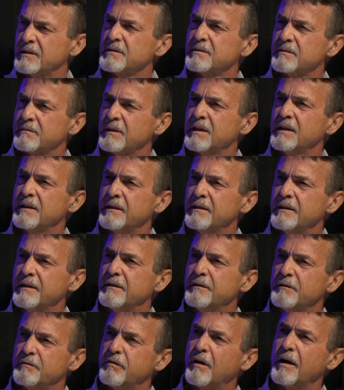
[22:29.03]
I just really
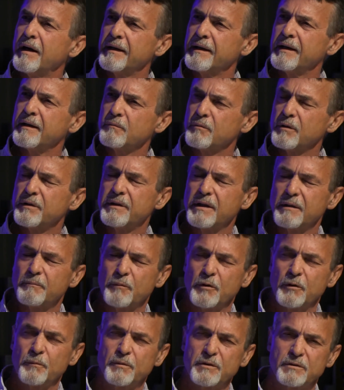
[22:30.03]
need to find out what
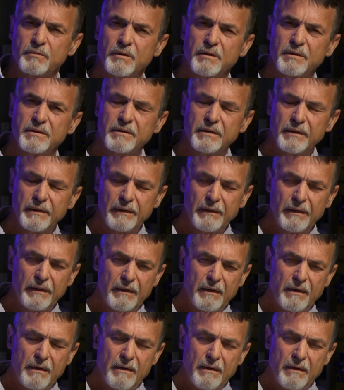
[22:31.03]
that purpose was.
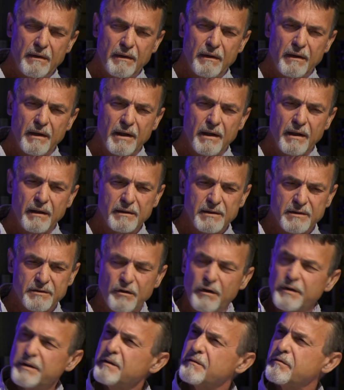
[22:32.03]

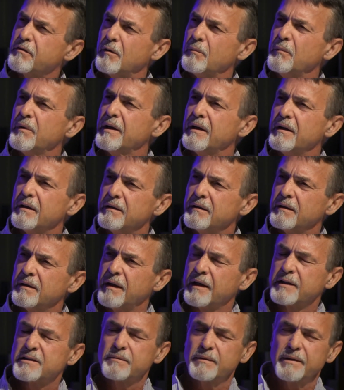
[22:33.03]
And started from there.
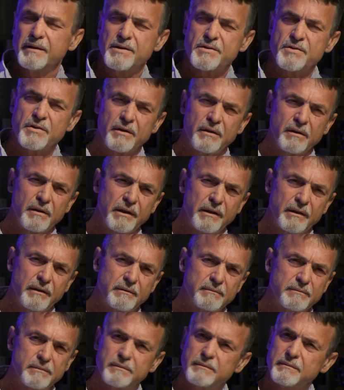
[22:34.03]
That's where a
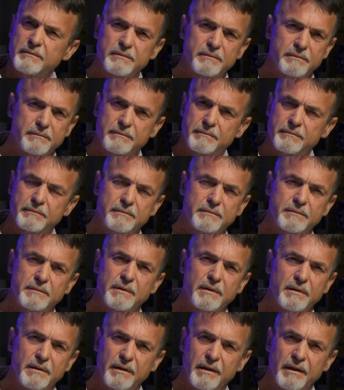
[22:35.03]
journey
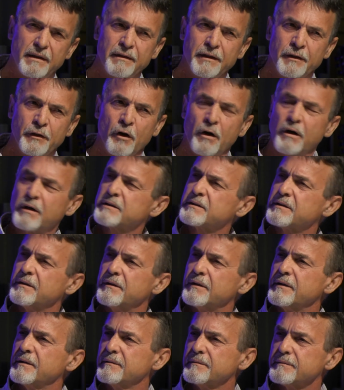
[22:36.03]
in the dark
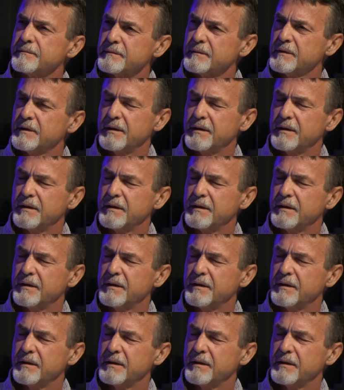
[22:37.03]
started.